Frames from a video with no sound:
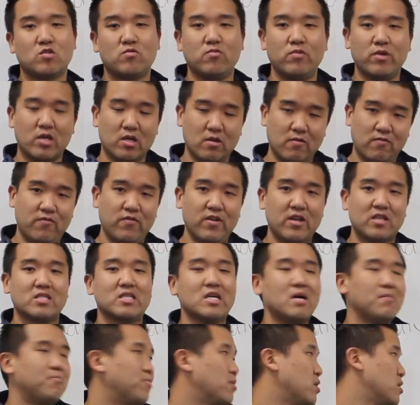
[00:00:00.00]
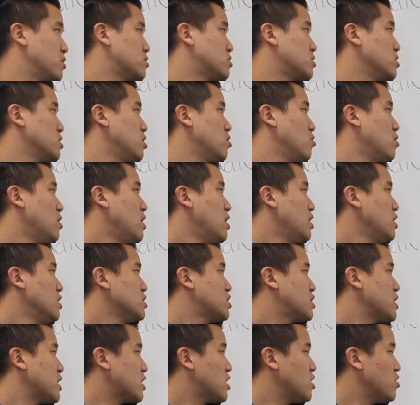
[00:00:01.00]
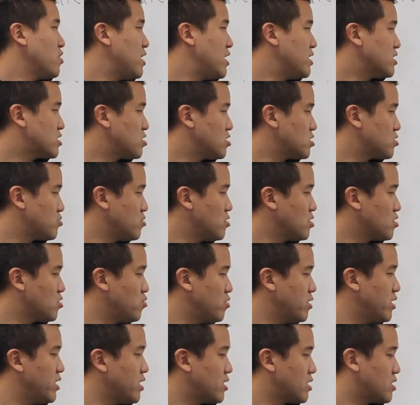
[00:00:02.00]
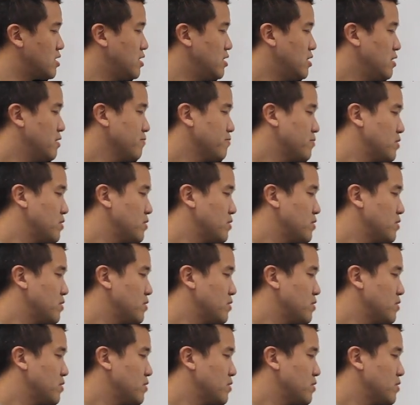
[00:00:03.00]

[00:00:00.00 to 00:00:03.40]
We could fix that part. So check your answers real quick.